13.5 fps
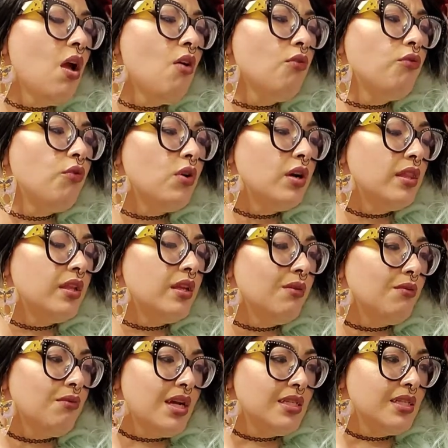For the
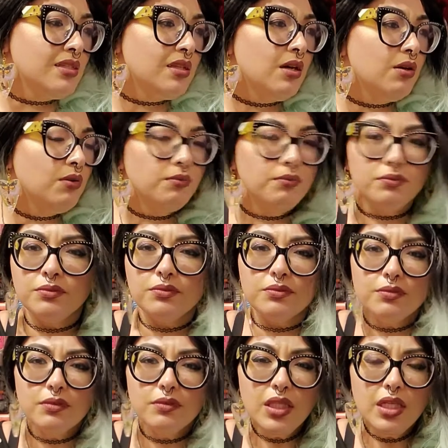rest though
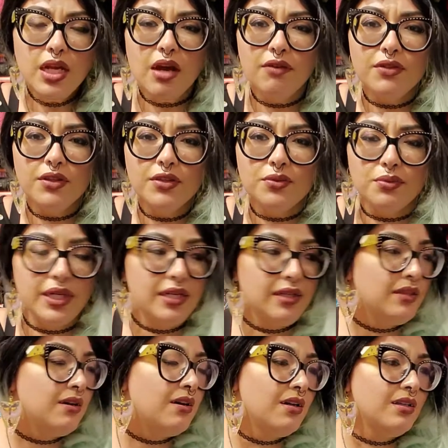of this
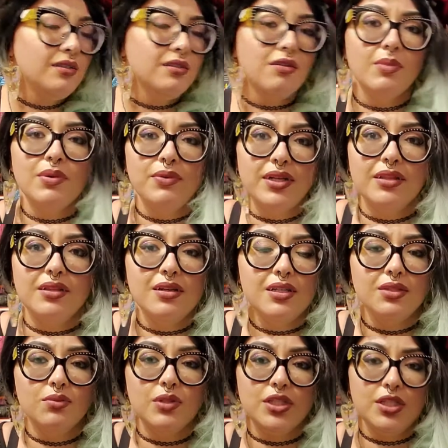readathons, all my readathons,
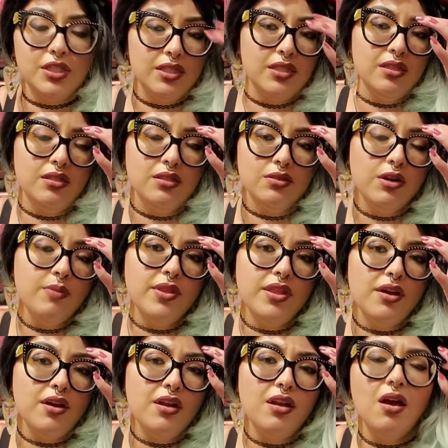which is the
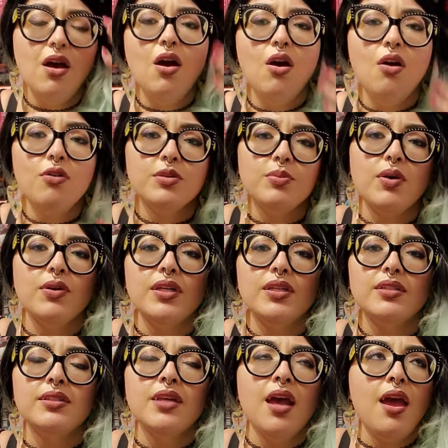Screamathon, Hocus
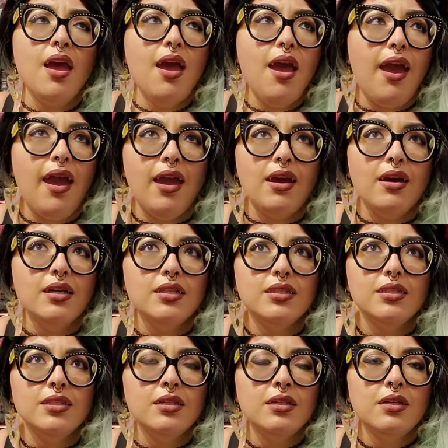Pocus, and
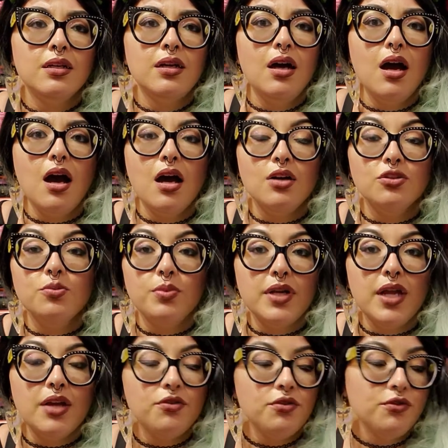
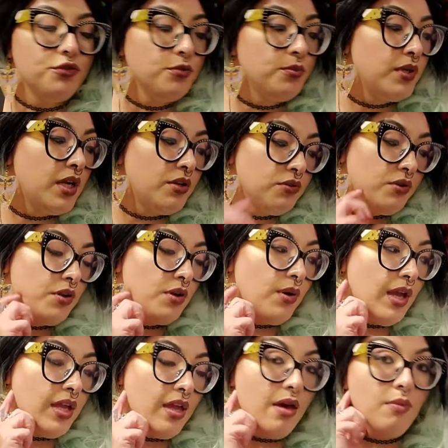Supernatural. Supernatural though,
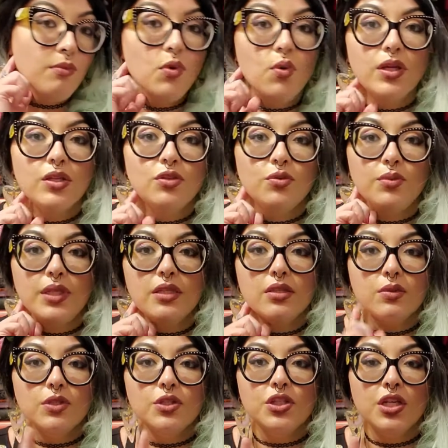I am going to be
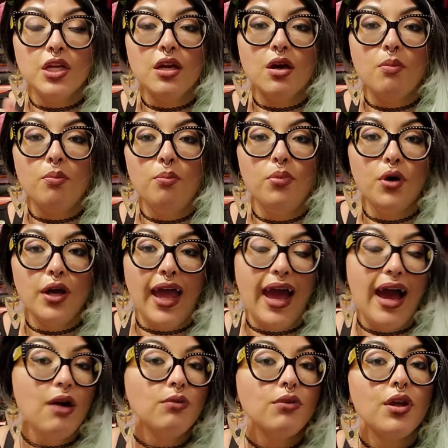switching a book
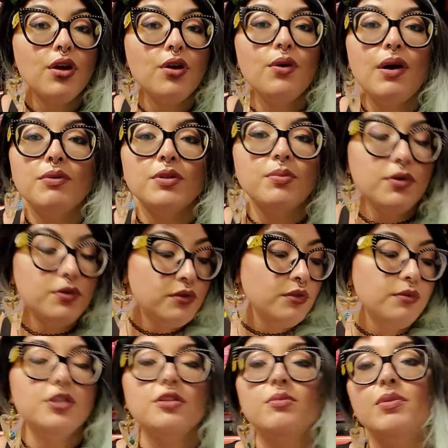out though. I was supposed to
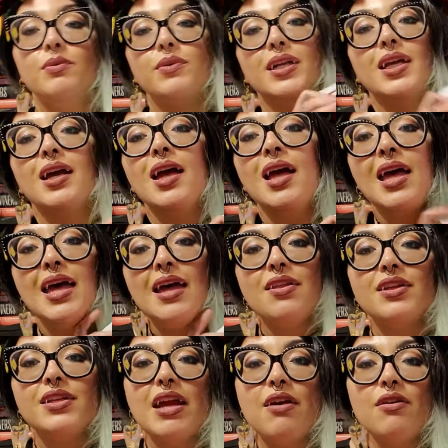originally be reading The
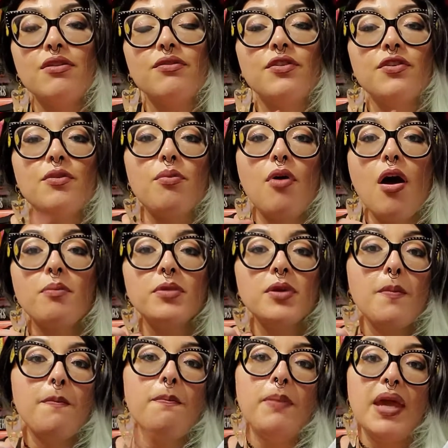Terror for the Prompt
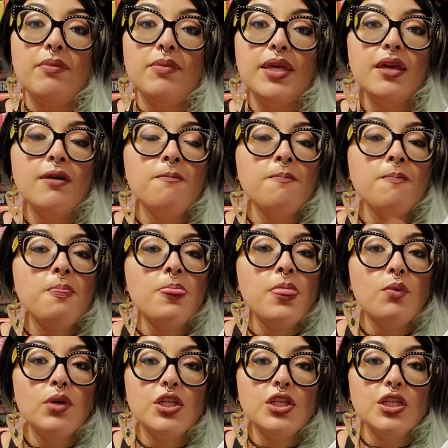Baby,
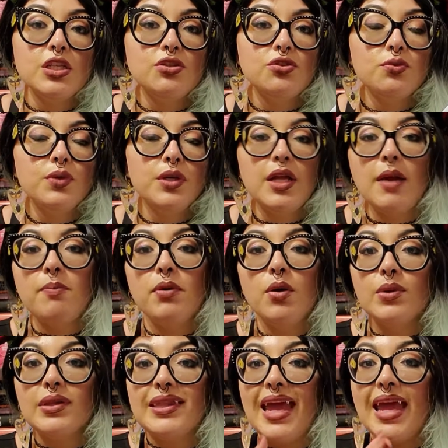which is to read a book
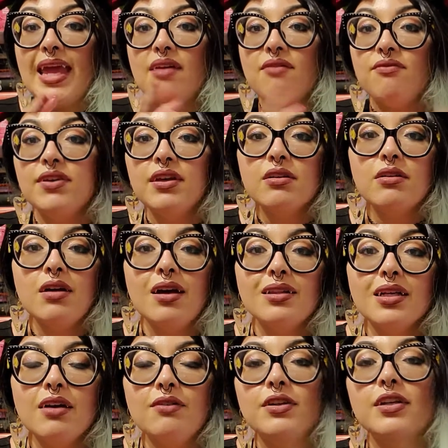with a vehicle on the
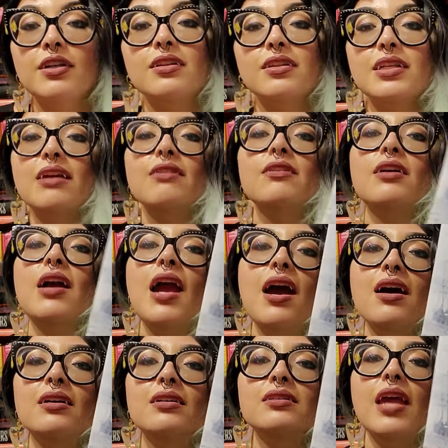cover. The Terror
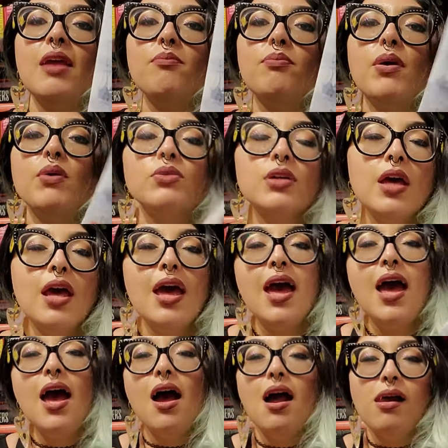has a boat.
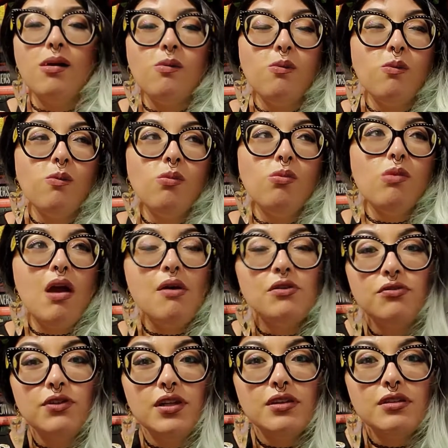I was
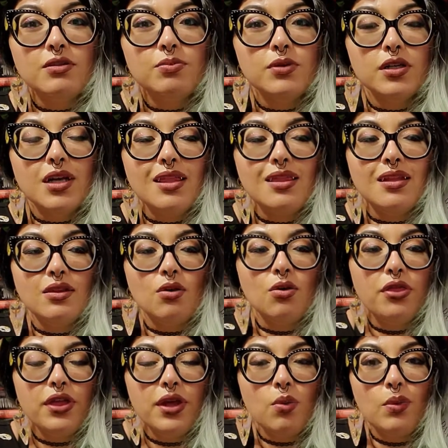filling this book, and then the whole
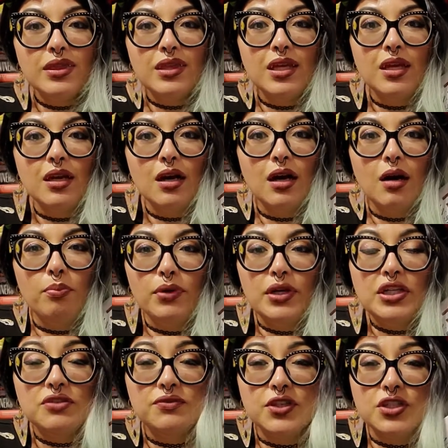thing with the
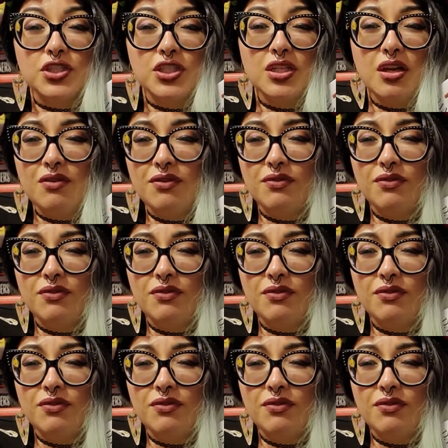abridged version of